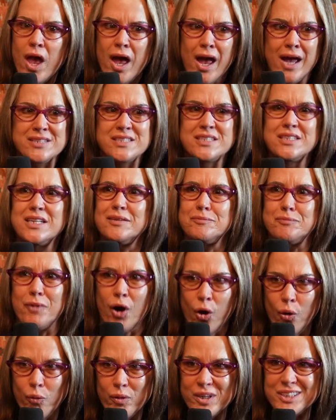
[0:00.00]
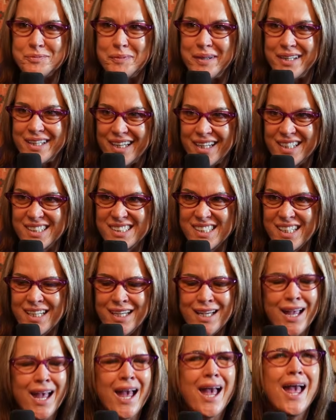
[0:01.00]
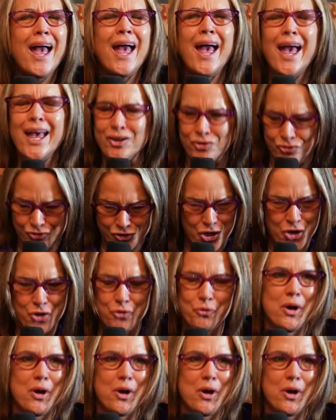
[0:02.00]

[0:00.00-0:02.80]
Has it always been easy? Hell no.